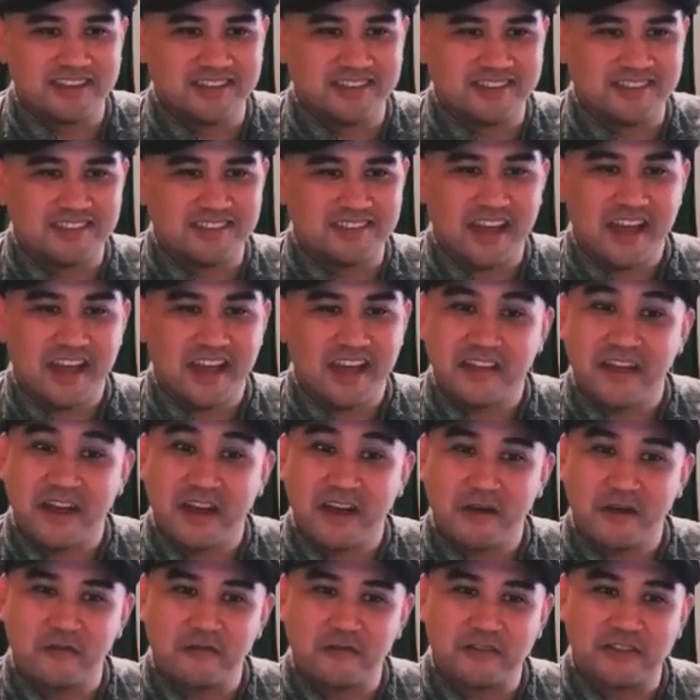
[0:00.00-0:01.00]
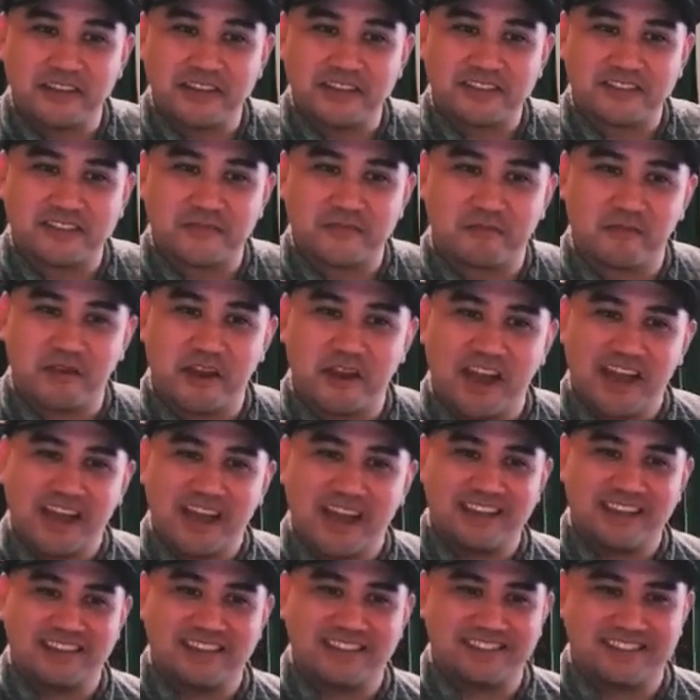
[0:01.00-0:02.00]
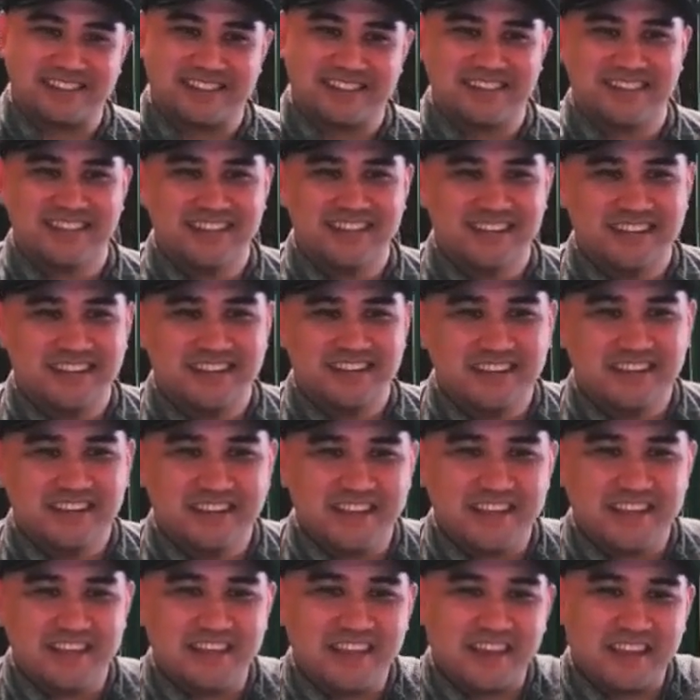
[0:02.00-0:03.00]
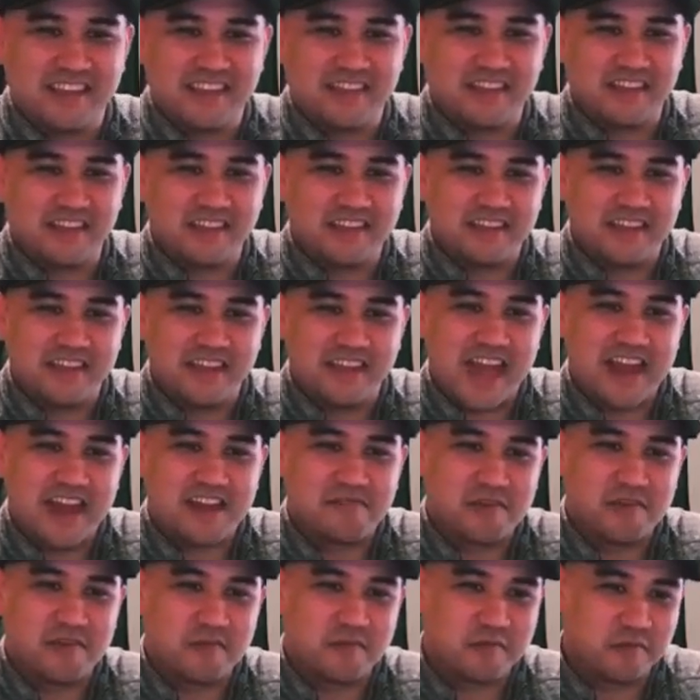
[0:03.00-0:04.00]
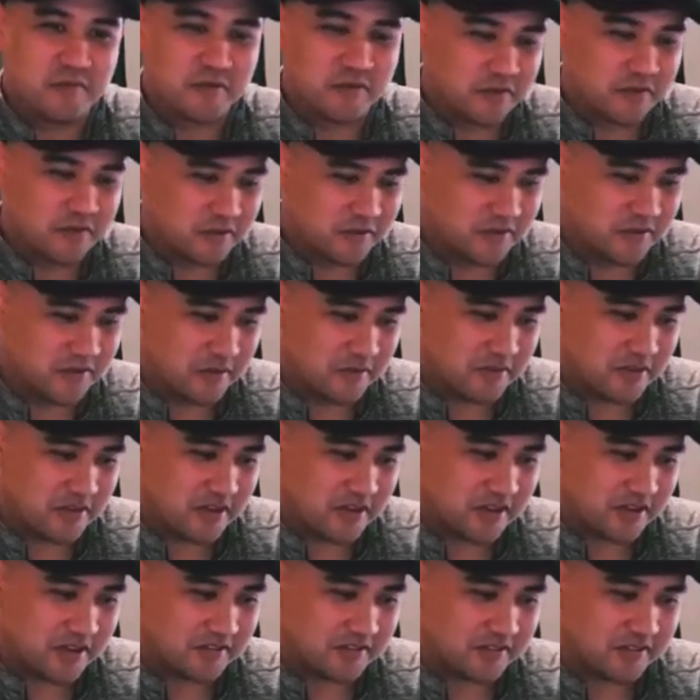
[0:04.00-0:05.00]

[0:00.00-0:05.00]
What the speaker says: not overly surprised that the Academy would produce something